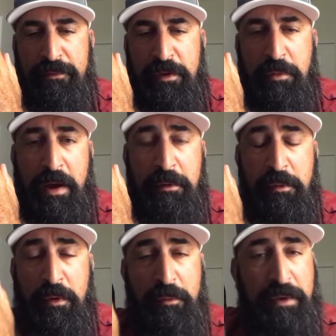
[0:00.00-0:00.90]
you probably
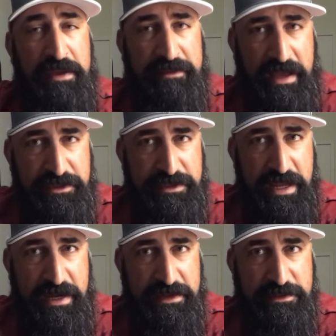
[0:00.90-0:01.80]
won't be as
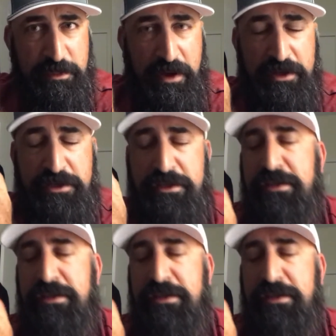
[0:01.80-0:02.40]
agitated as much.